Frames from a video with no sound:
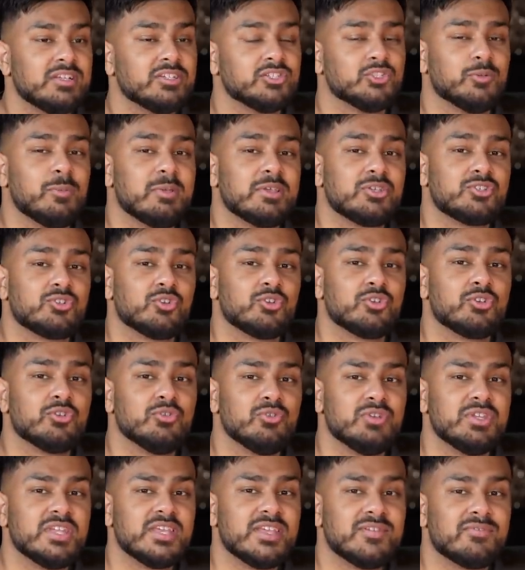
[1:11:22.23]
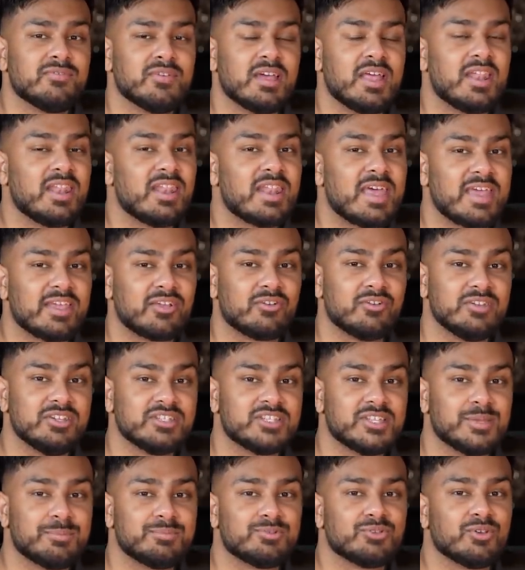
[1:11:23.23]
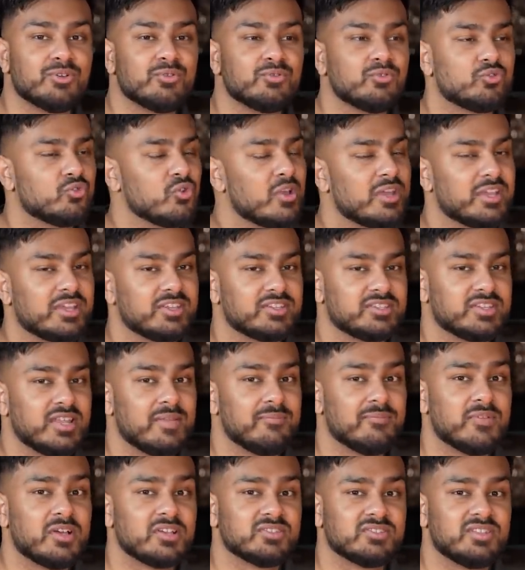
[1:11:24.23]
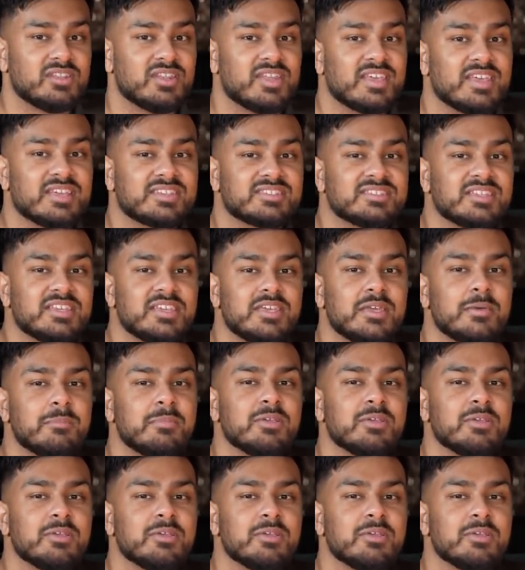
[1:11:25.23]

So make sure you leave a like on this episode. Try and get 10,000 likes.